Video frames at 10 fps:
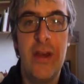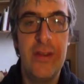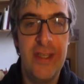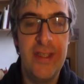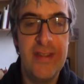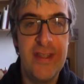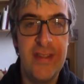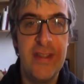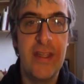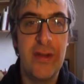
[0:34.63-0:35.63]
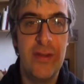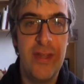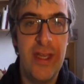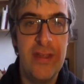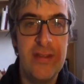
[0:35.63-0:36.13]
a dataset that
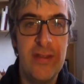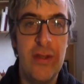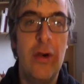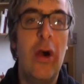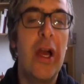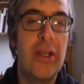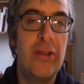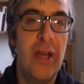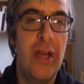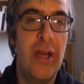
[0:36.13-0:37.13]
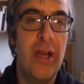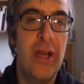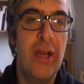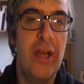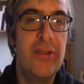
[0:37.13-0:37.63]
contains no actual
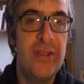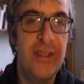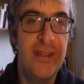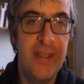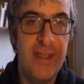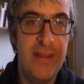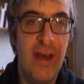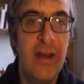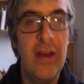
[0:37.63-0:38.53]
biodiversity data.